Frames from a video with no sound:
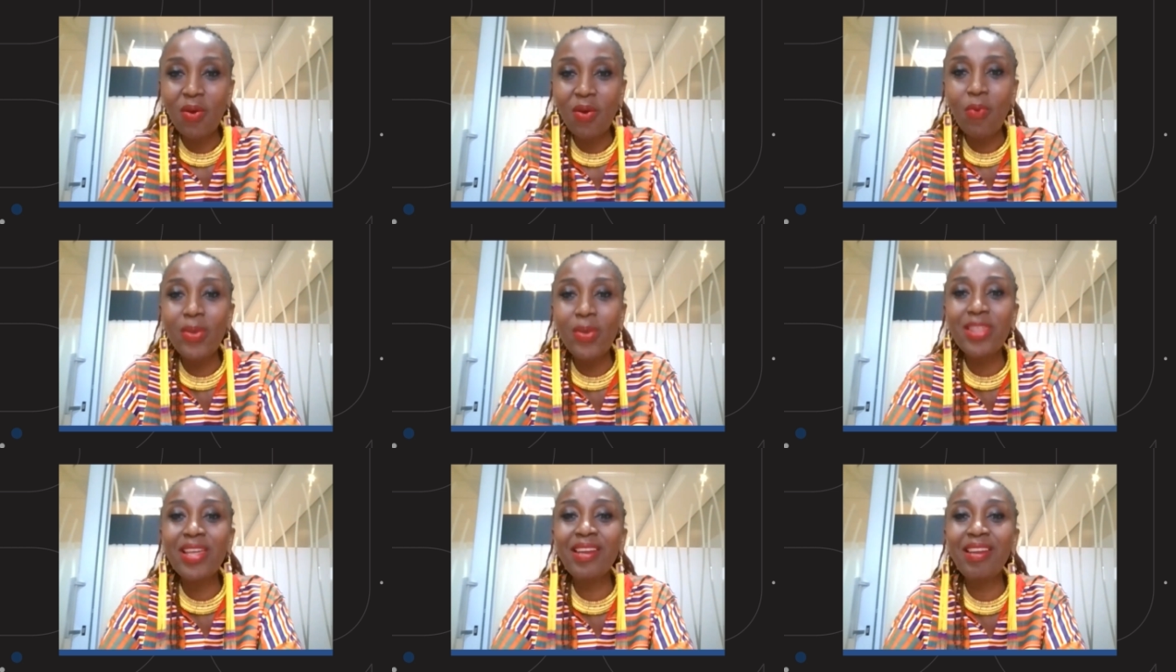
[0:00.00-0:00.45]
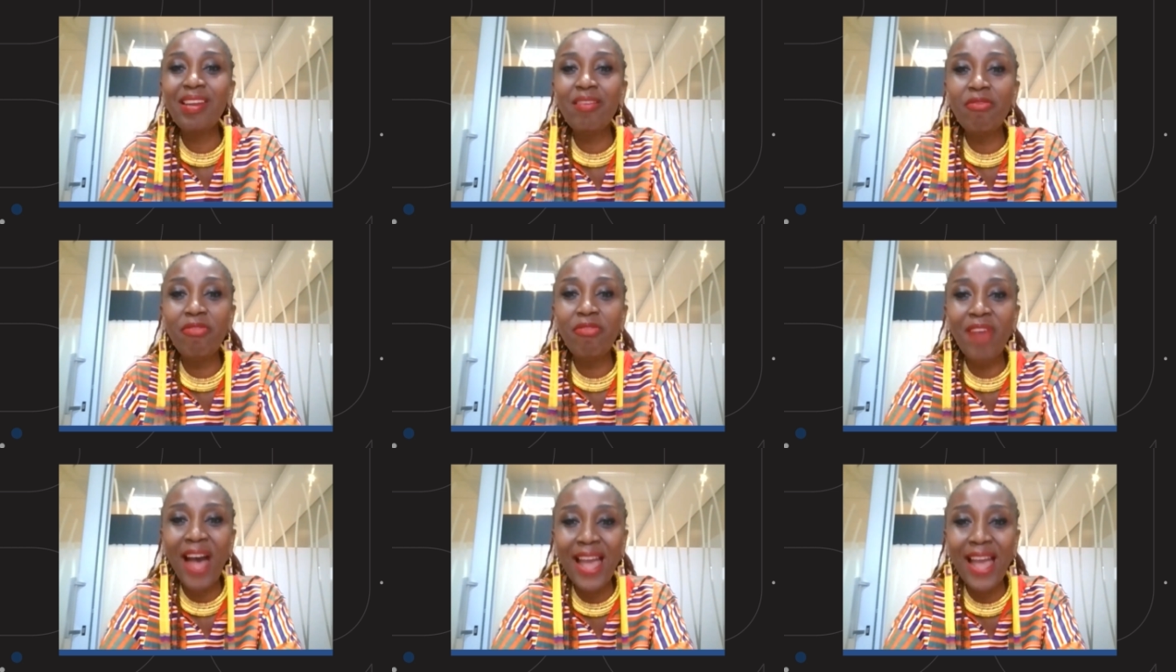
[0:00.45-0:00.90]
we then
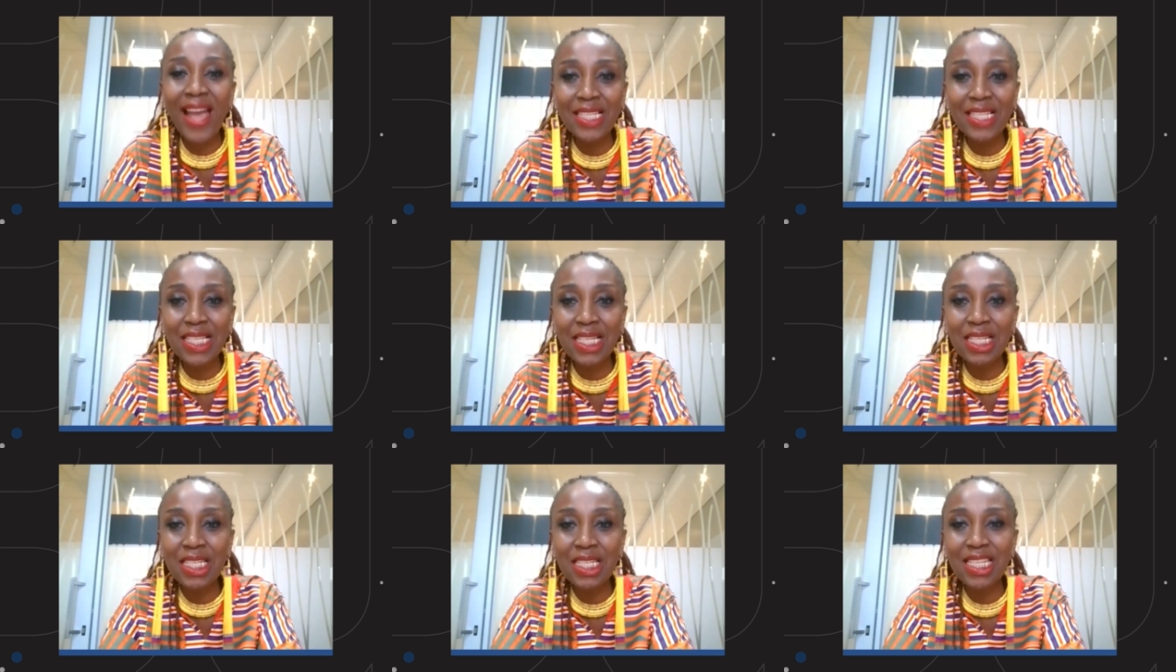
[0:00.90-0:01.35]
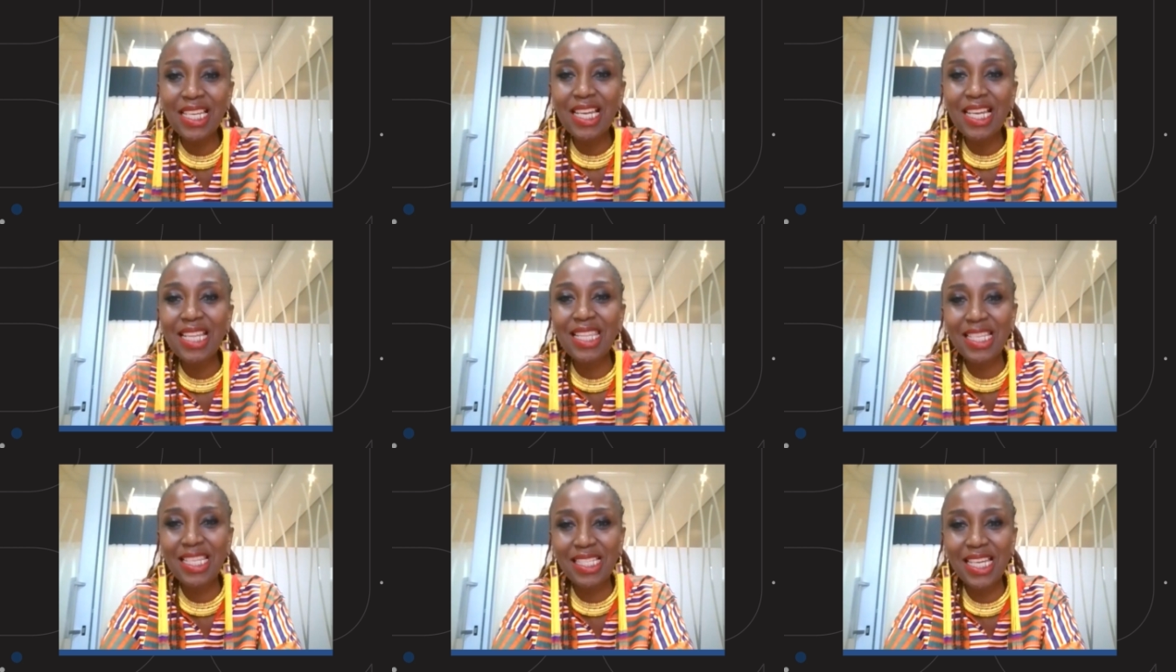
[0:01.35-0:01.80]
invited
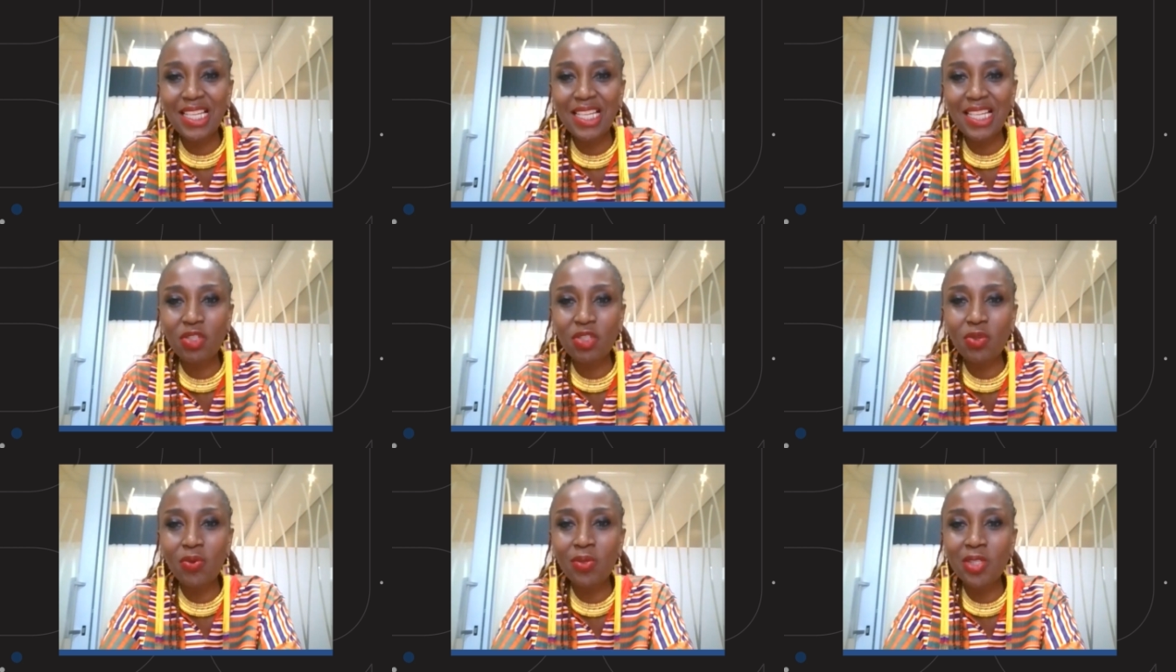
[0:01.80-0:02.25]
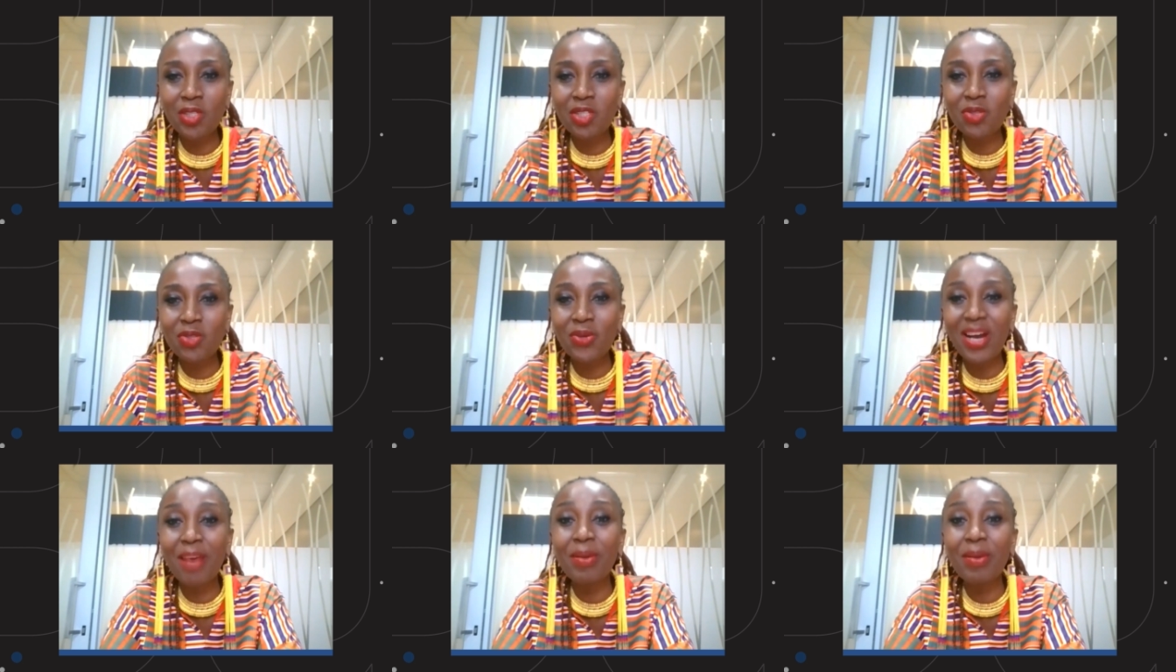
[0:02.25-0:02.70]
the 10 schools
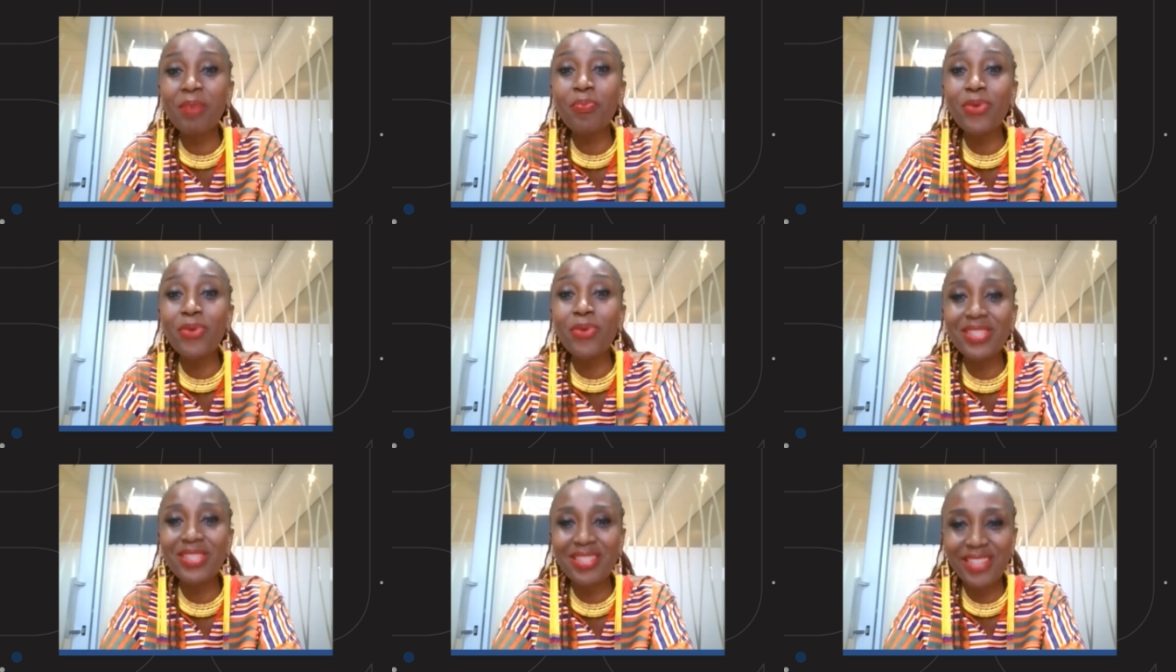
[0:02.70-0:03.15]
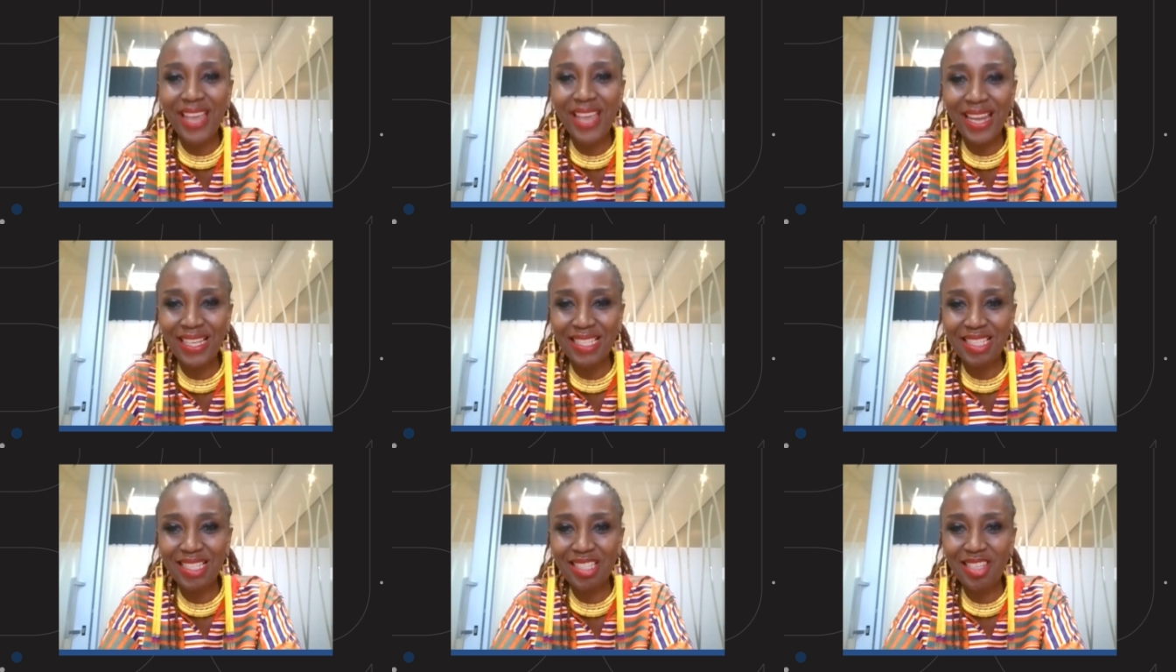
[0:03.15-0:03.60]
to come and
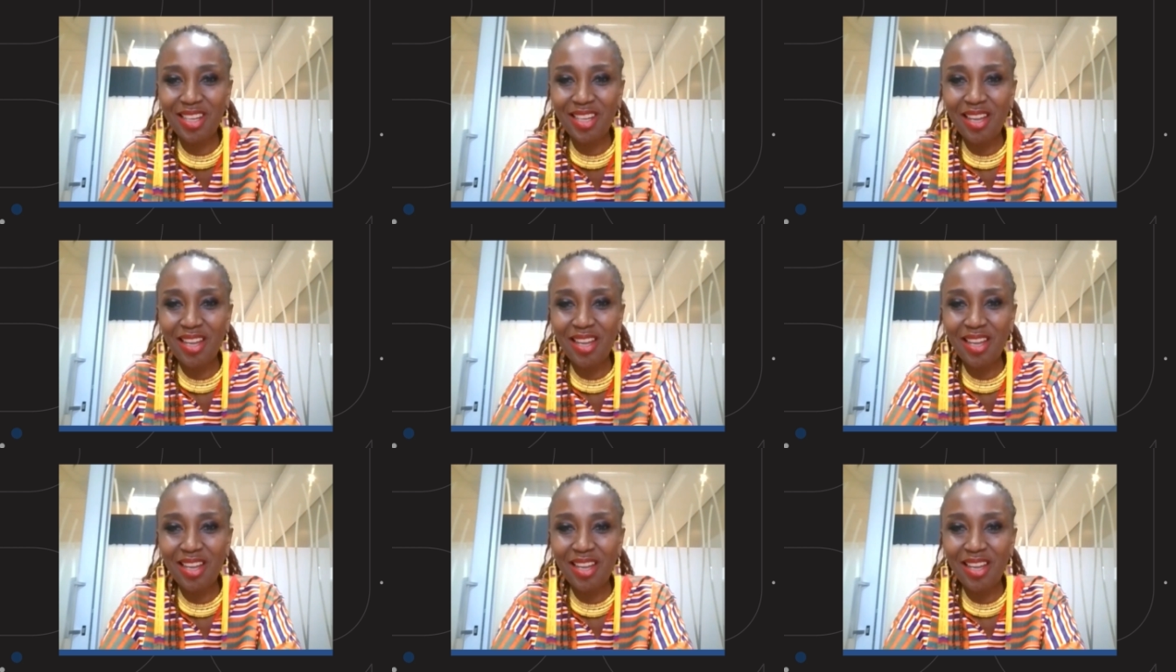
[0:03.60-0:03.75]
present